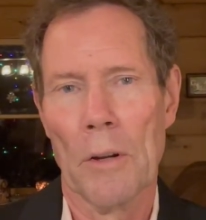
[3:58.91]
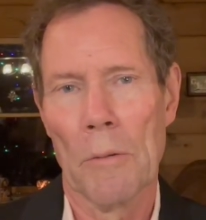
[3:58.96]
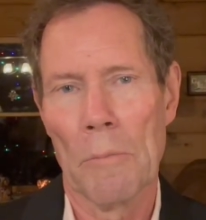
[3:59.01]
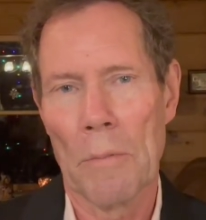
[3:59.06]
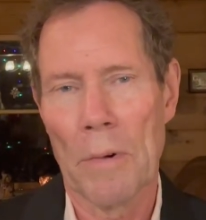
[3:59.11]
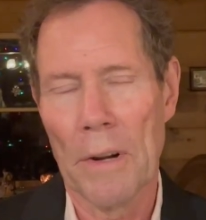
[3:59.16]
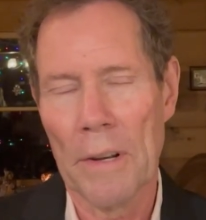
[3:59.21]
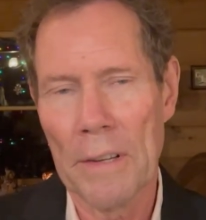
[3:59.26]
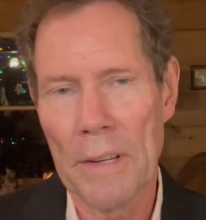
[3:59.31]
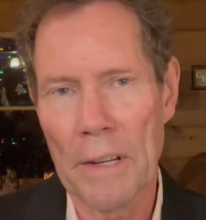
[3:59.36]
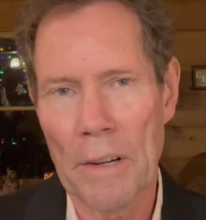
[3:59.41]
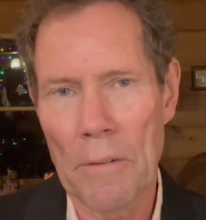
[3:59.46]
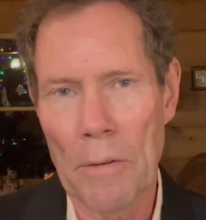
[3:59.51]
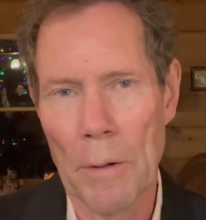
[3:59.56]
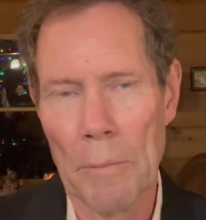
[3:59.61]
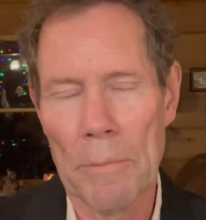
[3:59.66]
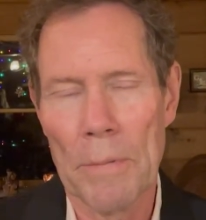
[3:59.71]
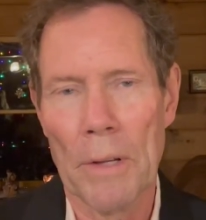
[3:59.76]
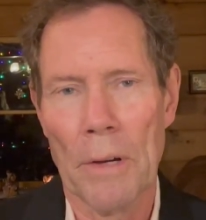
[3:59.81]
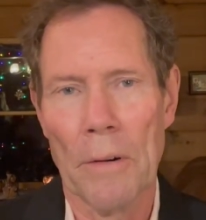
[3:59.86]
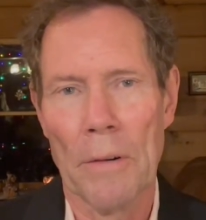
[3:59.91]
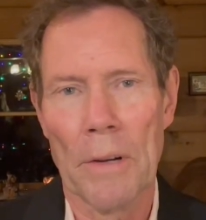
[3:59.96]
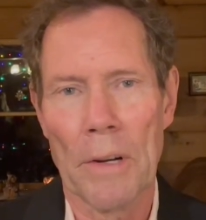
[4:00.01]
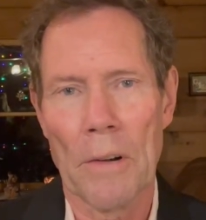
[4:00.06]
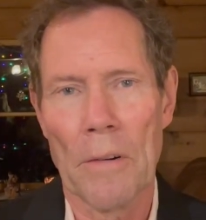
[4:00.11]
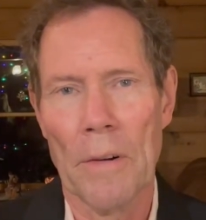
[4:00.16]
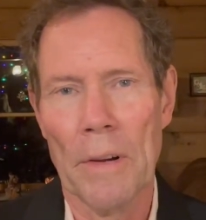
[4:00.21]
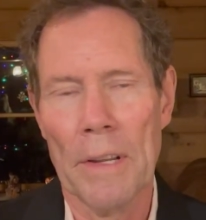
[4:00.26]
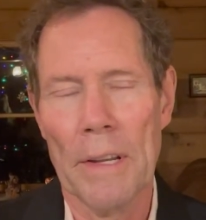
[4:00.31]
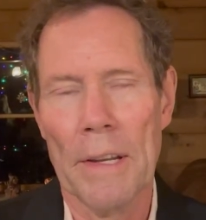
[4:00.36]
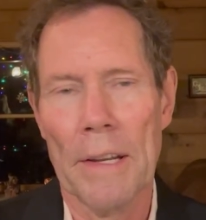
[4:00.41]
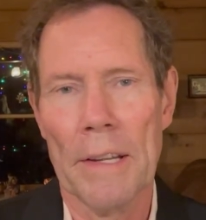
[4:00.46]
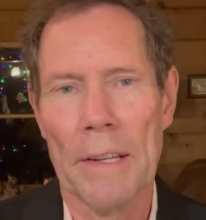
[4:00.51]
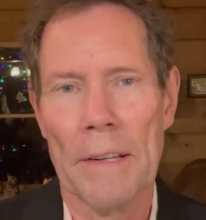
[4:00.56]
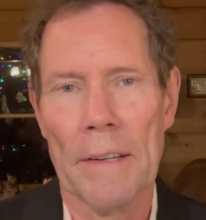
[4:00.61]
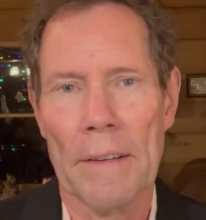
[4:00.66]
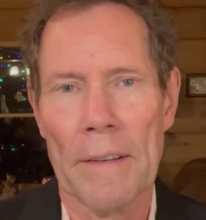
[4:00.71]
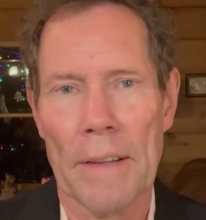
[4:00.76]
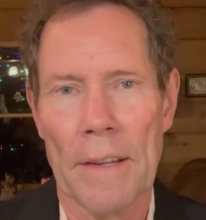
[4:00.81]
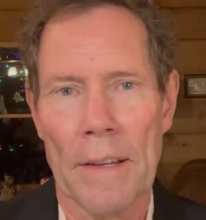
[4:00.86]
printing crypto and
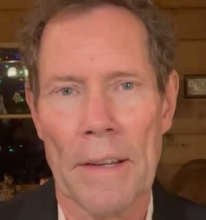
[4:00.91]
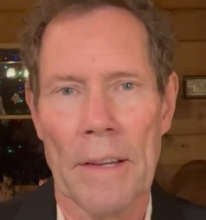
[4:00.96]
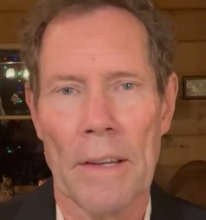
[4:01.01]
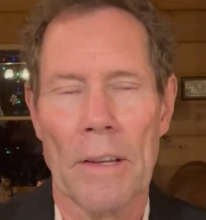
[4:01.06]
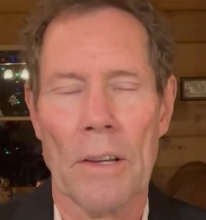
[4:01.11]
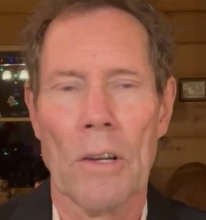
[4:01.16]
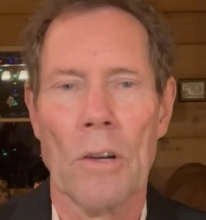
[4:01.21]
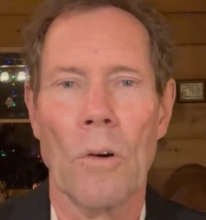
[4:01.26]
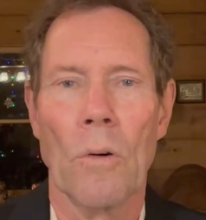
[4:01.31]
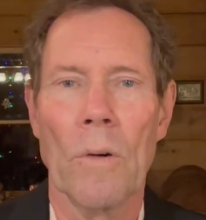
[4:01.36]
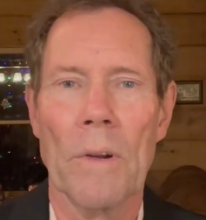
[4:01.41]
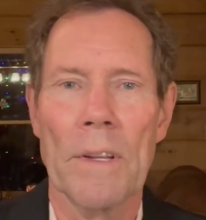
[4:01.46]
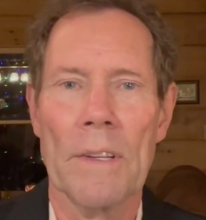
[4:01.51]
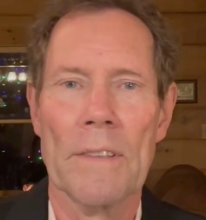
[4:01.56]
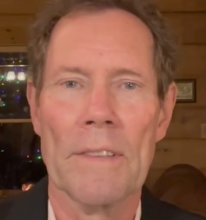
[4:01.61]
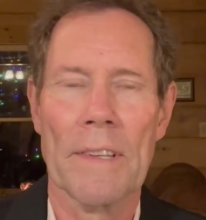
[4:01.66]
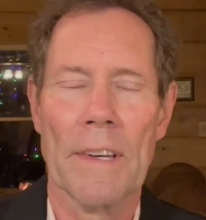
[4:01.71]
creating coins